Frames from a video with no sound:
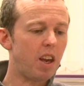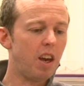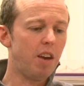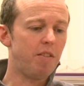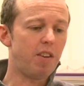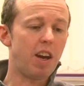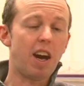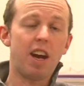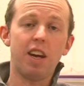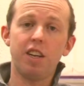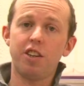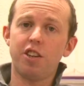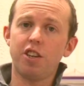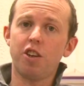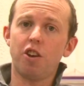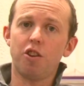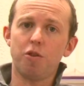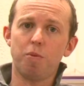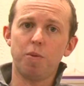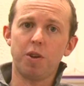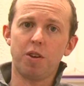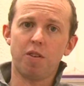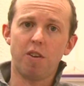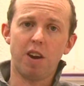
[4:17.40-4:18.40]
high-energy
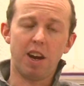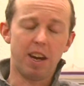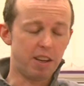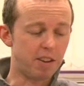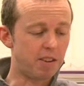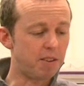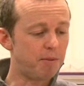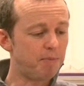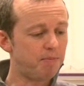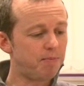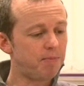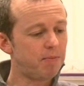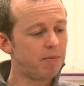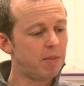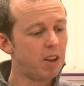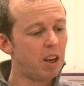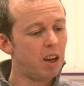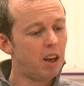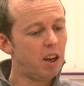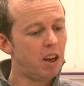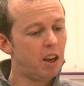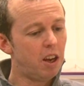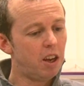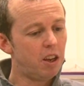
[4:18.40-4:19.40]
cosmic rays.
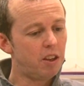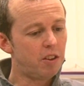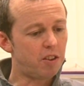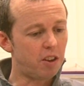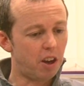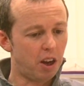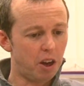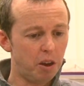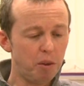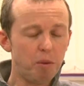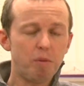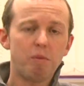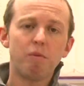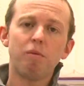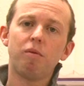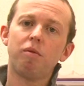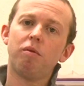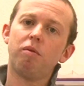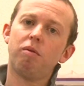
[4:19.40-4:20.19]
So